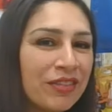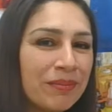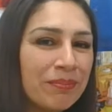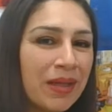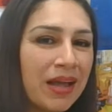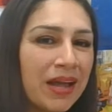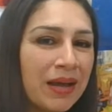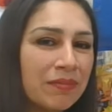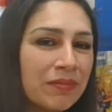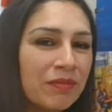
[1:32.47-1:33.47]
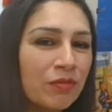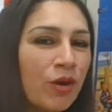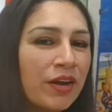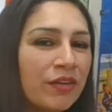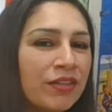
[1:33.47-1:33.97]

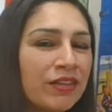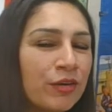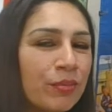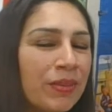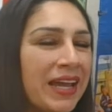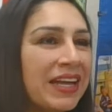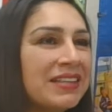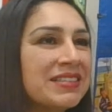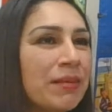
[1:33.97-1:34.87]
their little plants